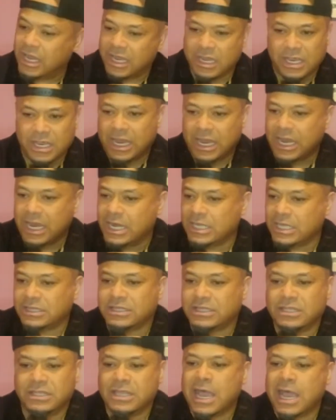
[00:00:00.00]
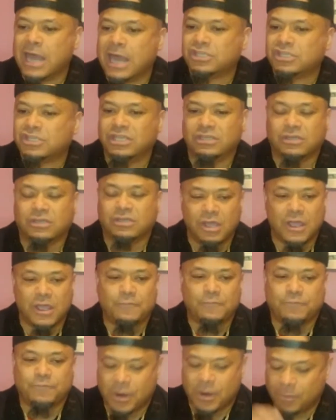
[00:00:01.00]
any knowledge she could
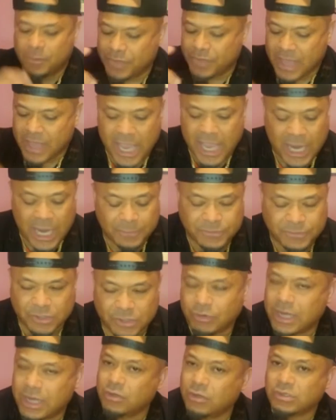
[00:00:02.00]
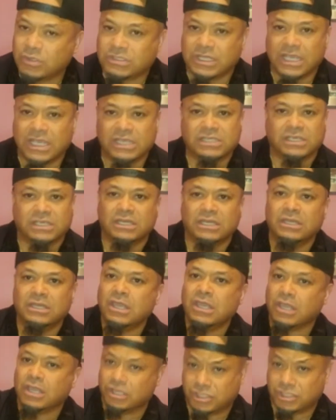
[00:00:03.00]
from Hampton radio station
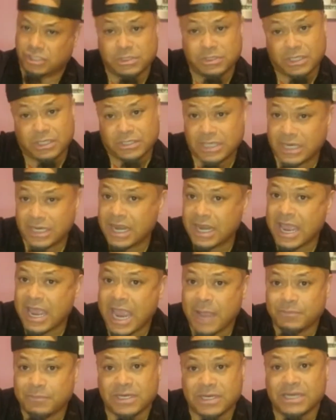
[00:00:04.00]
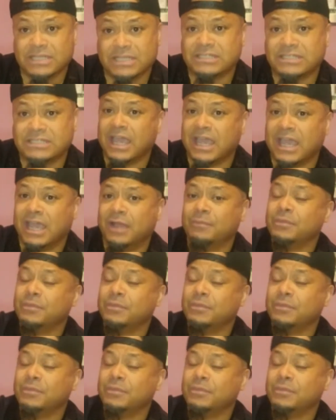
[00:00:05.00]
because she was attending Hampton at the time.